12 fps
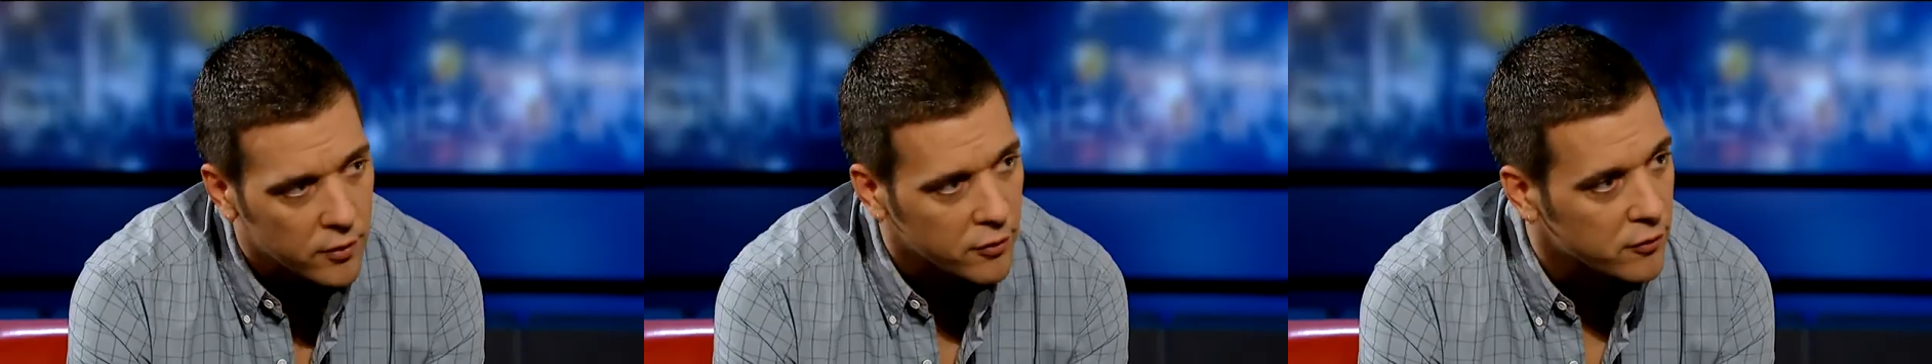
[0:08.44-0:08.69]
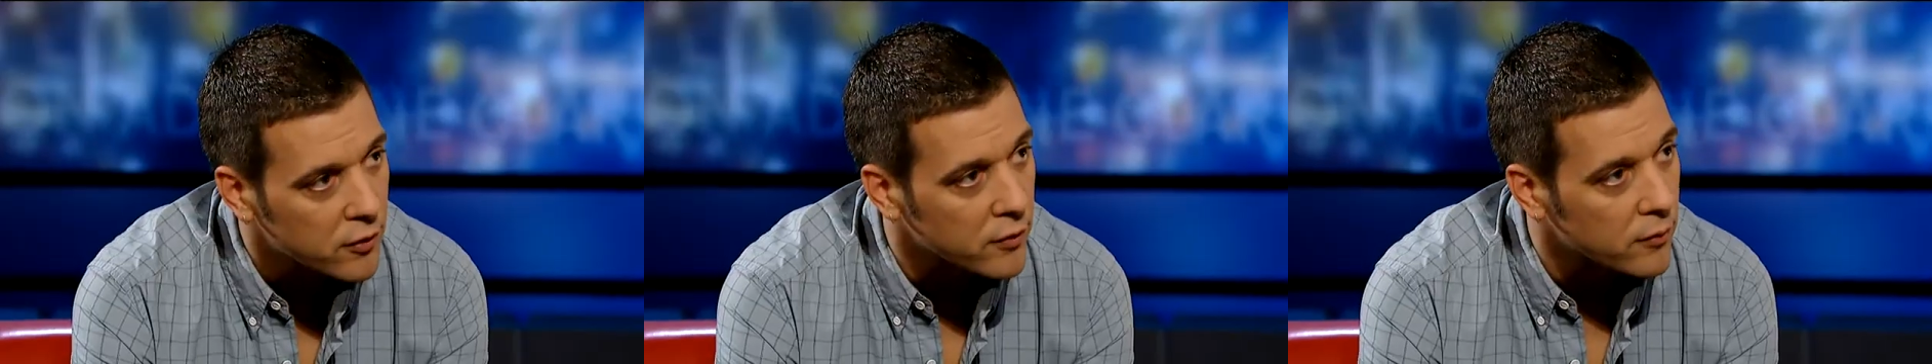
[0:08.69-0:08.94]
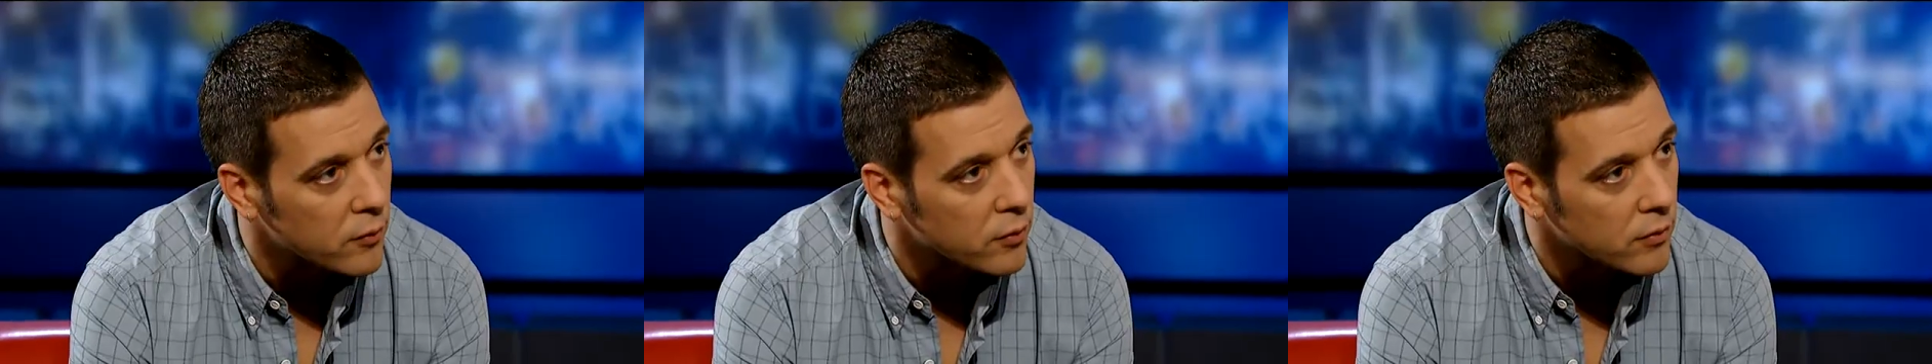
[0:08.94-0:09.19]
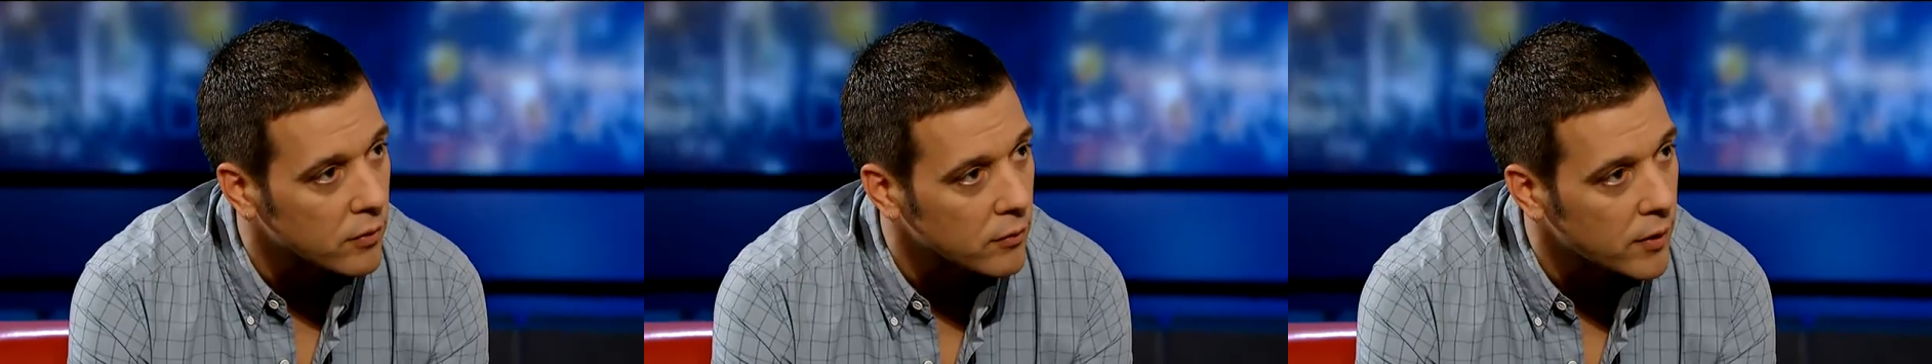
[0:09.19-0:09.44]
understood
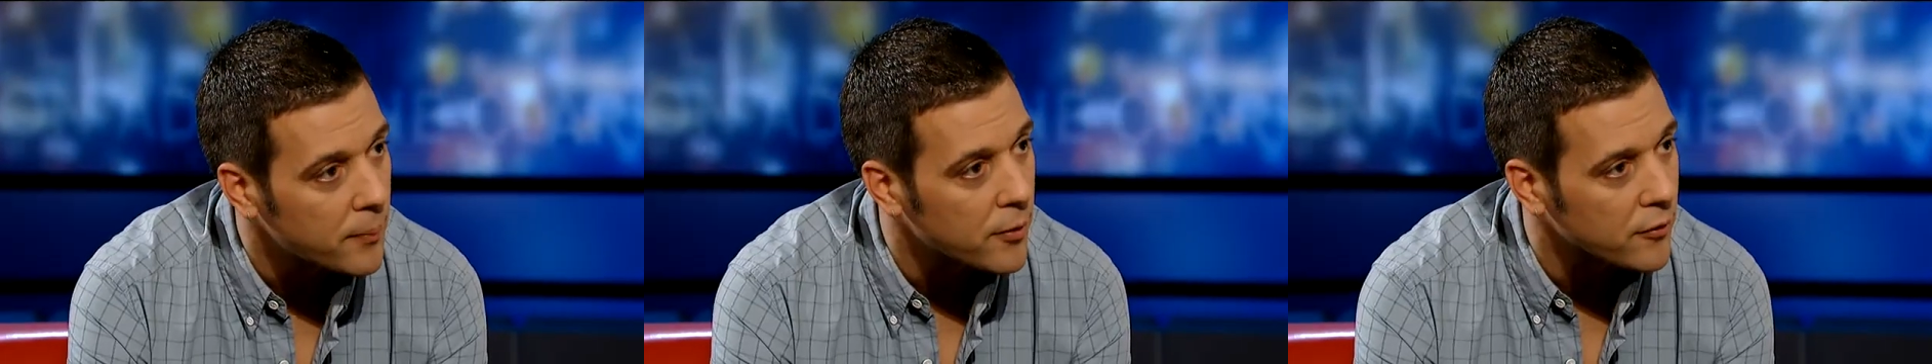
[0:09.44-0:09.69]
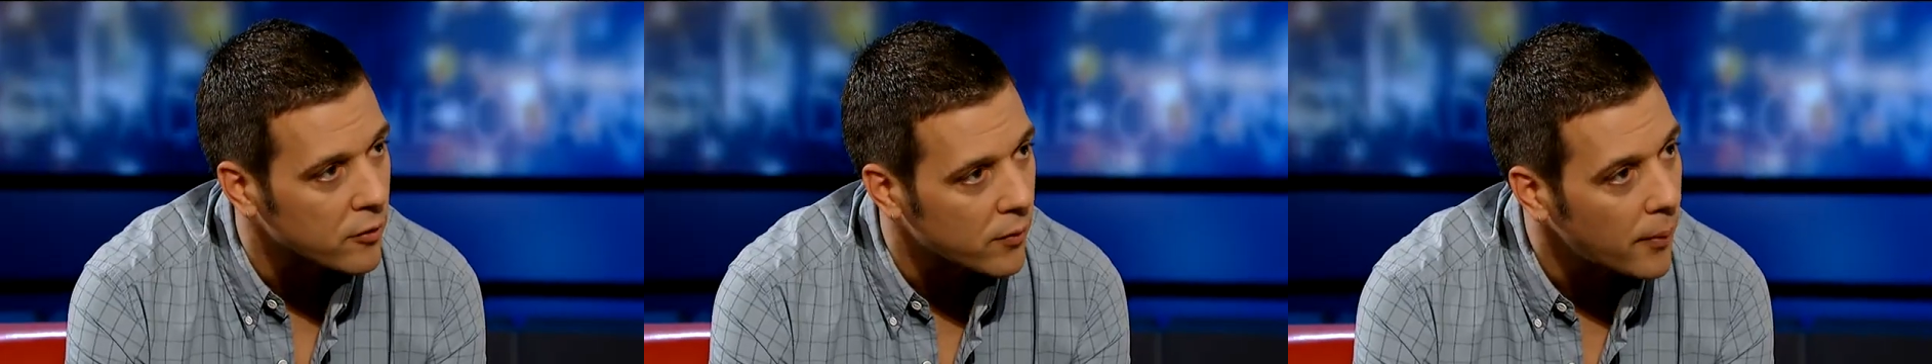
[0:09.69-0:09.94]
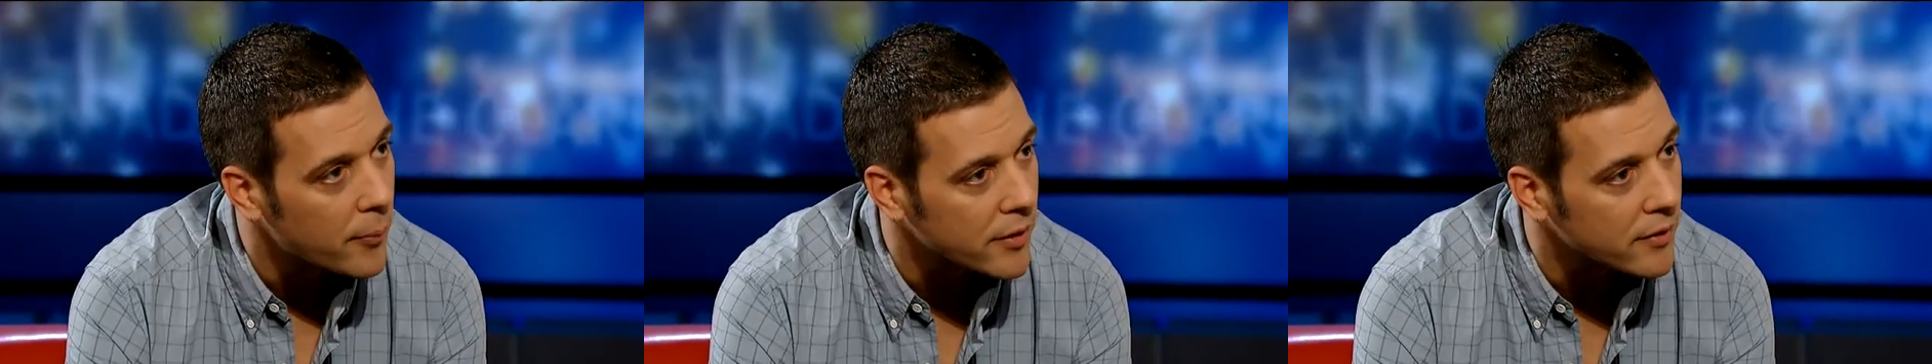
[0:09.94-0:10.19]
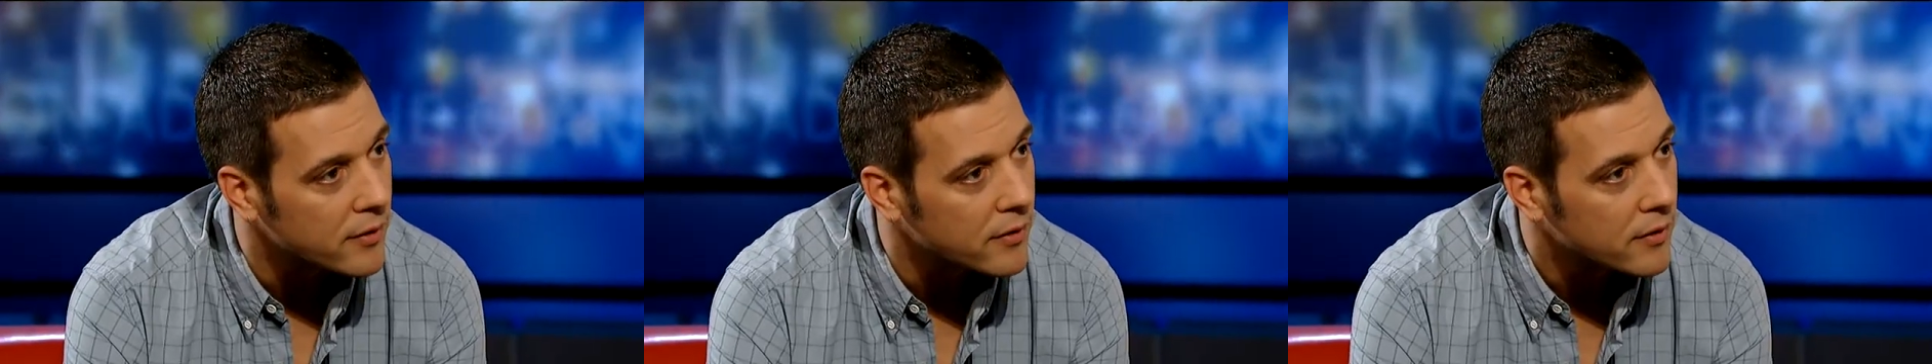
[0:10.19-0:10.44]
rape as a
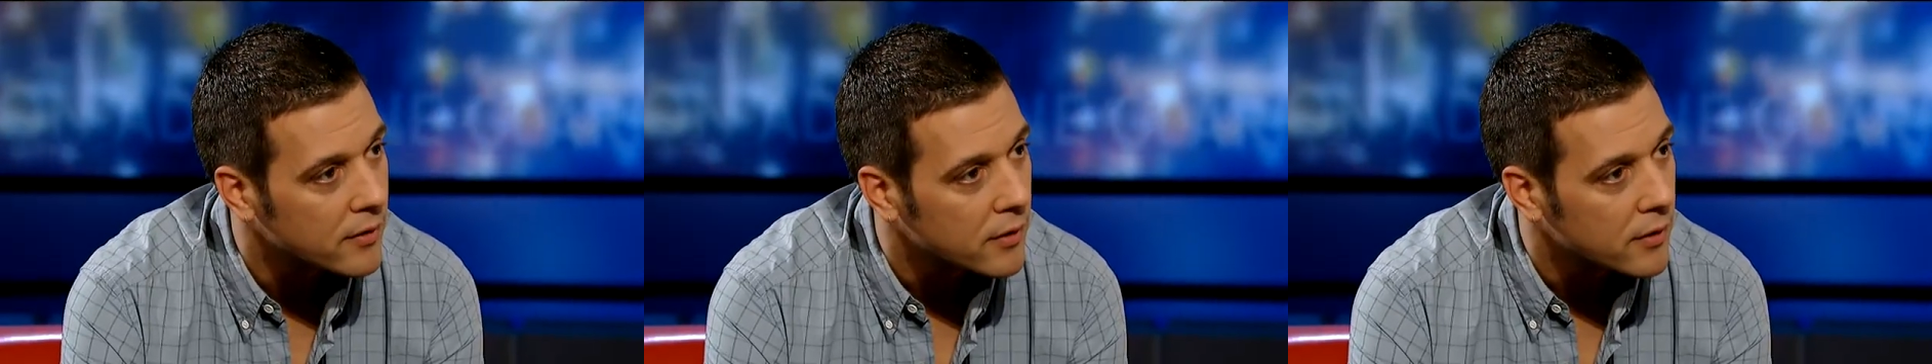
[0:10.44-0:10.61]
weapon